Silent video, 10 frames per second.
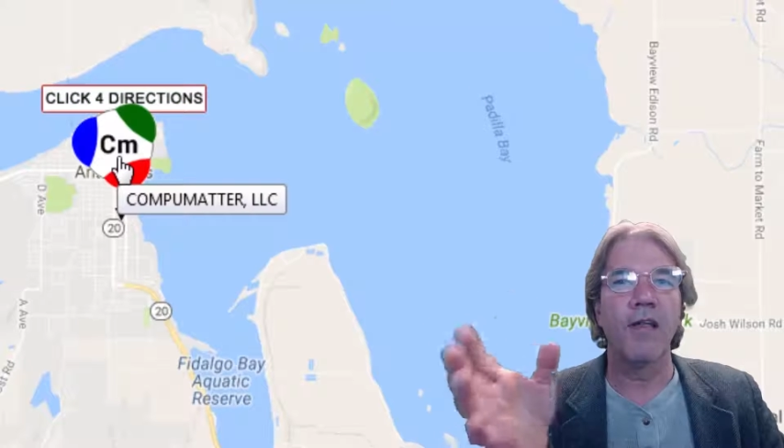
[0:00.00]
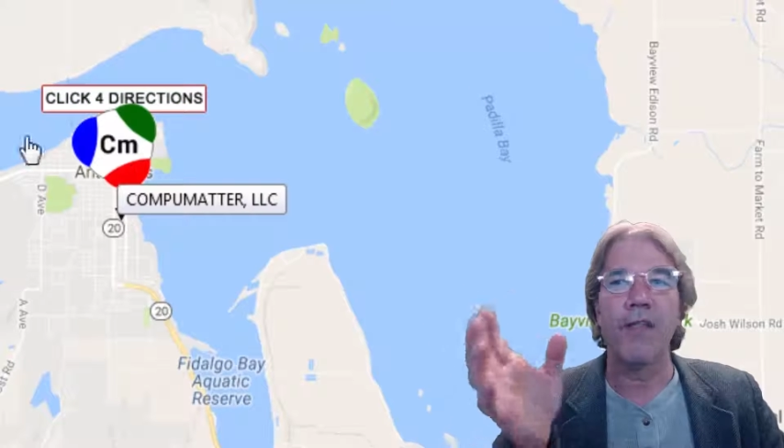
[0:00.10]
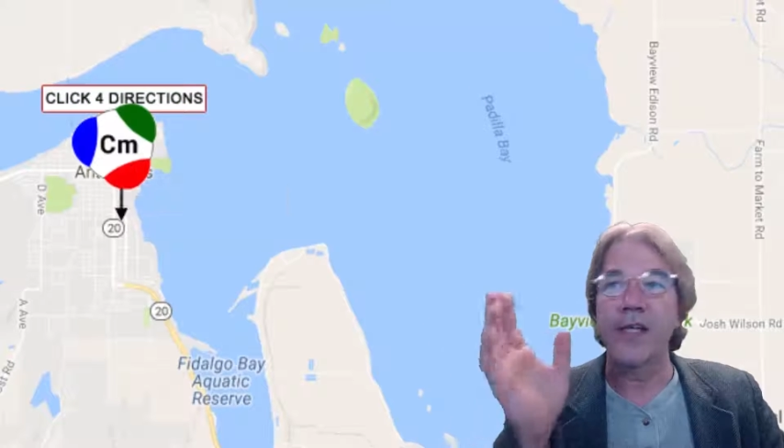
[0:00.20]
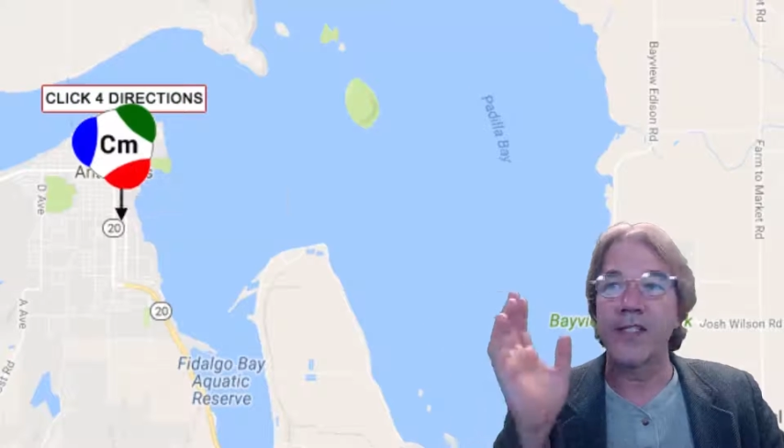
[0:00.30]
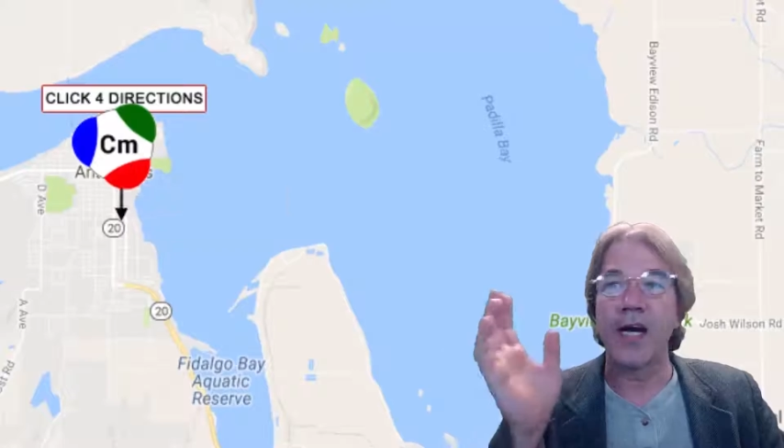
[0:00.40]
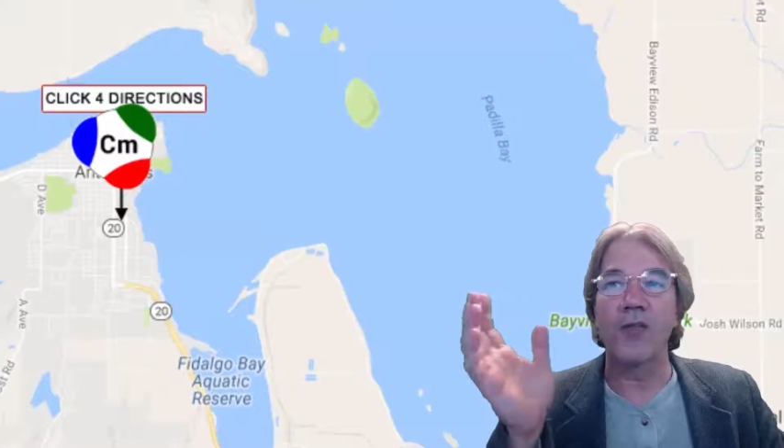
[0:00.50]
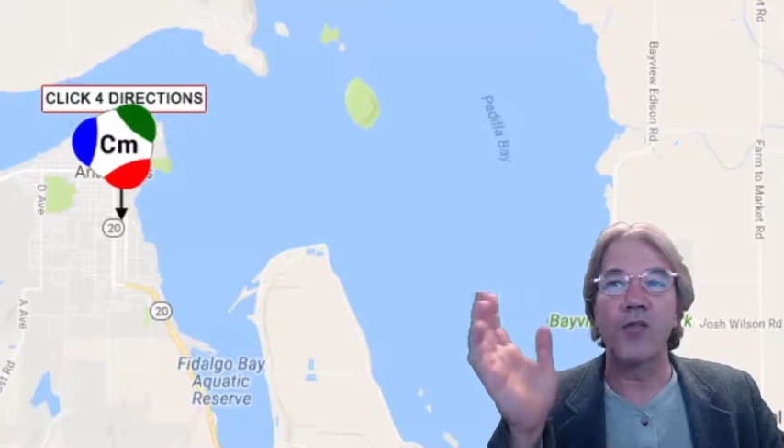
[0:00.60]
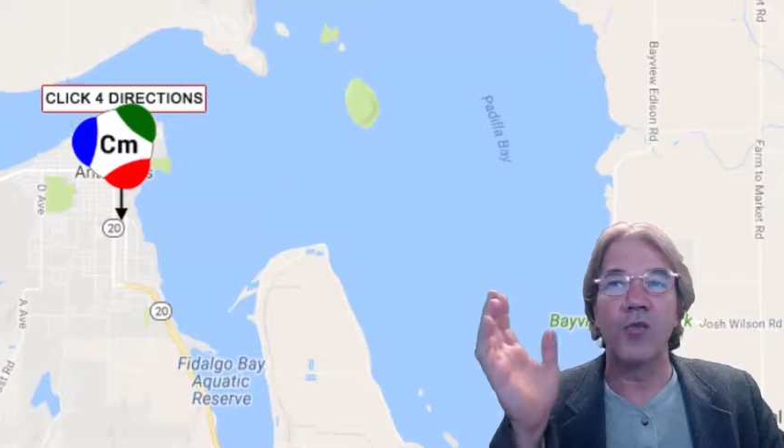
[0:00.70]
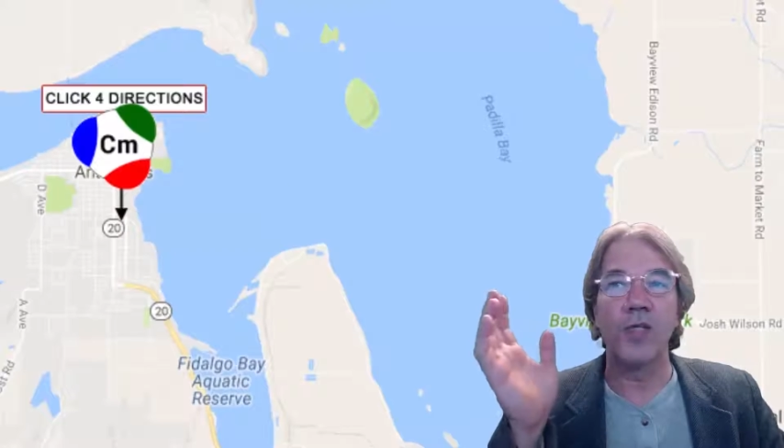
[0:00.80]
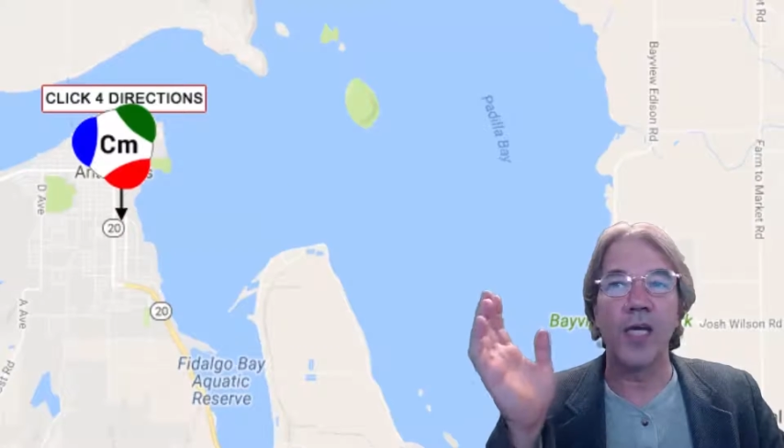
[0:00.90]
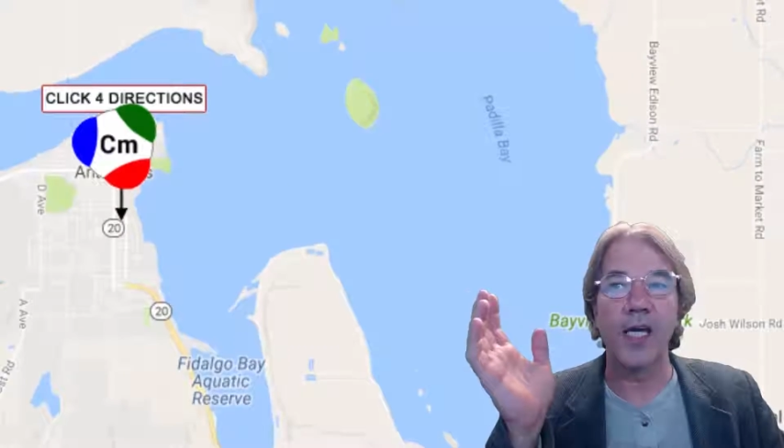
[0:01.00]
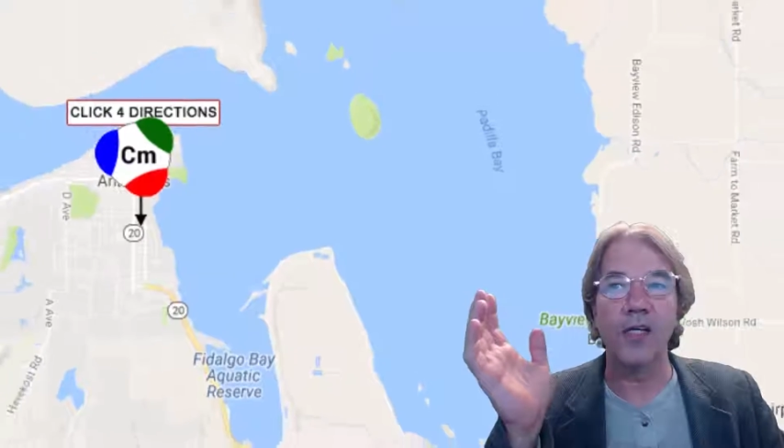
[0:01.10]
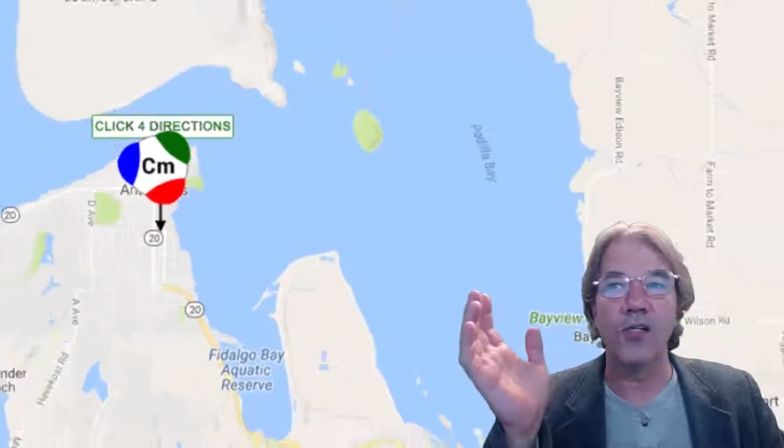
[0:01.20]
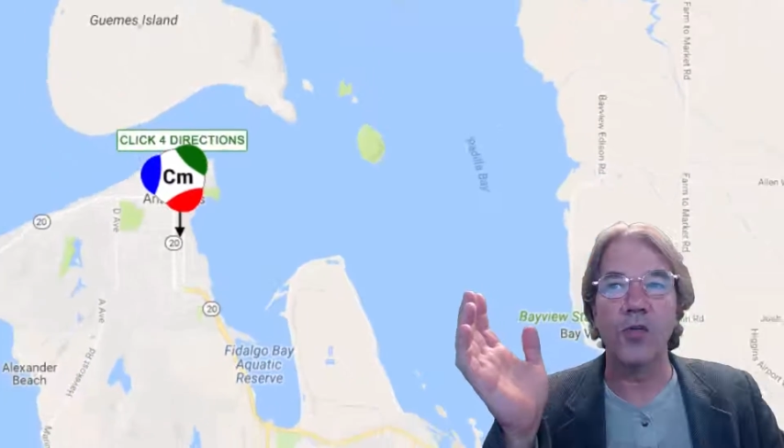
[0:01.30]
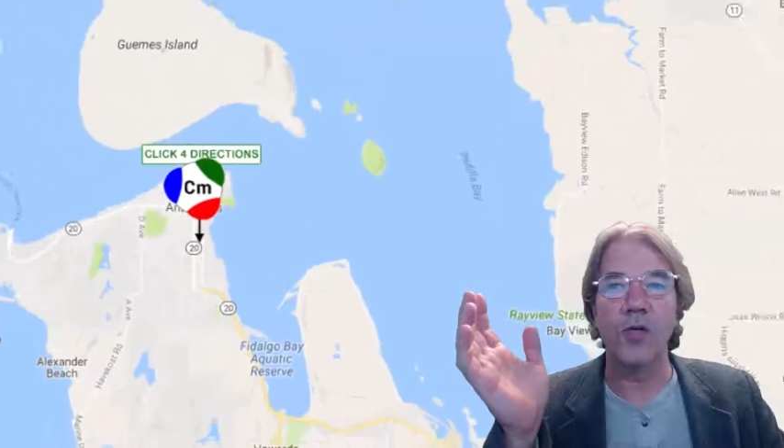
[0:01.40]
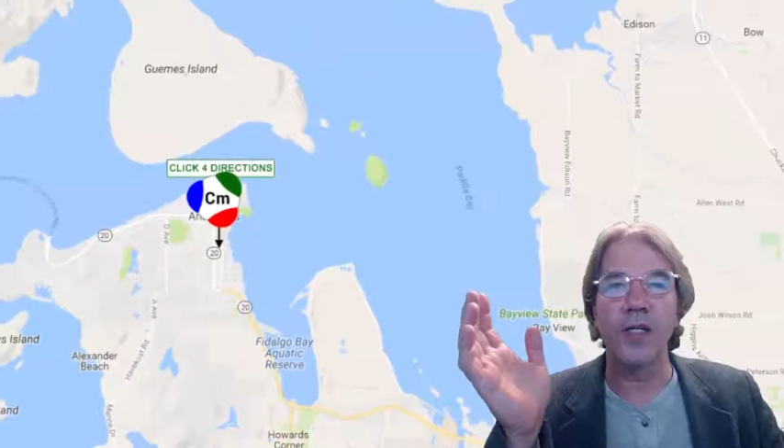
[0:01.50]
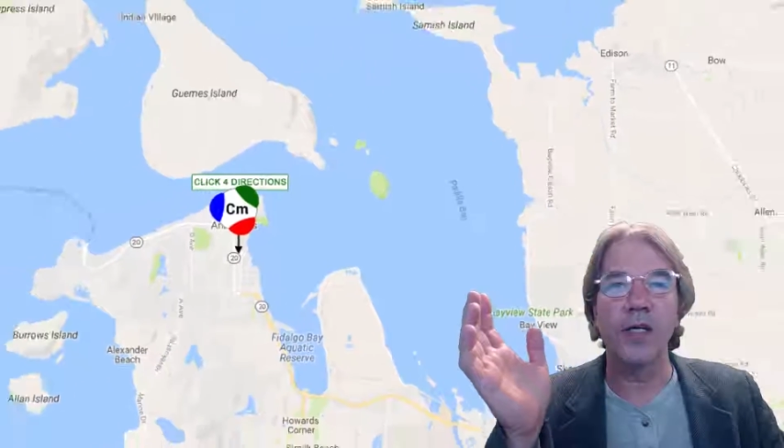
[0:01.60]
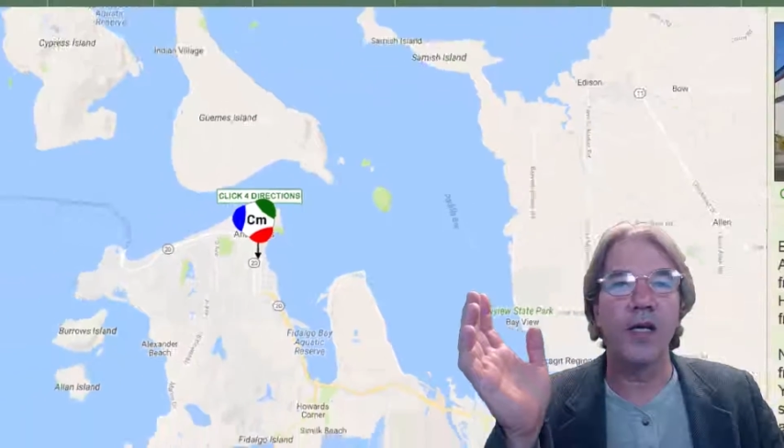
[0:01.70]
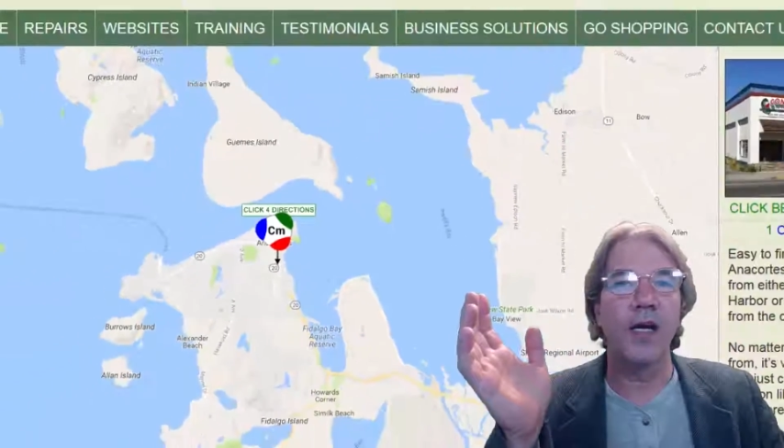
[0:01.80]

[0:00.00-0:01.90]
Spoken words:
That's how you can do it.